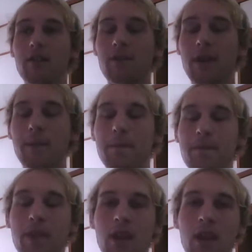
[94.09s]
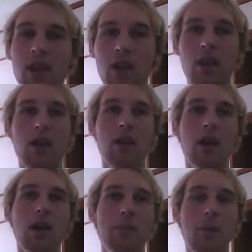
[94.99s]
of the film.
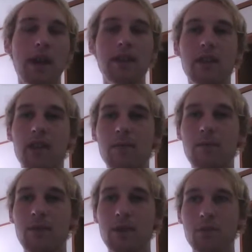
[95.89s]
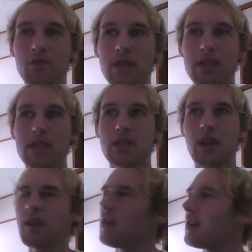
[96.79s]
But when the film was released,
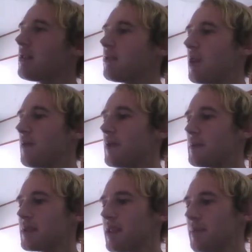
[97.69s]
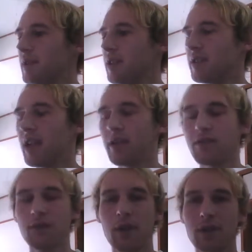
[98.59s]
I don't know if it was the same in the
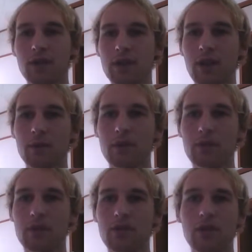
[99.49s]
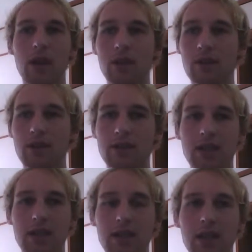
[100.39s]
theatrical versions. I was too young to go
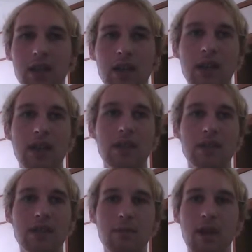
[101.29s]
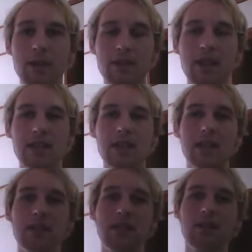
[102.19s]
see it in the cinema. I was an
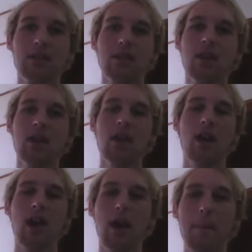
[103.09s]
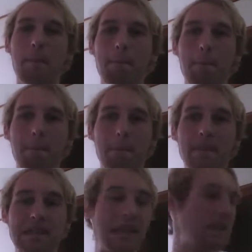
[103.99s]
18.
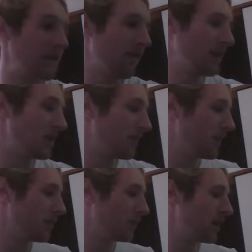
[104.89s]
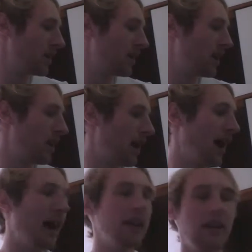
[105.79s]
It's an 18 rated film,
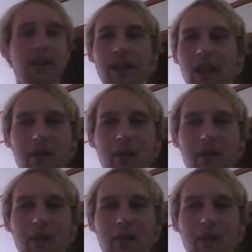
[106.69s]
and I think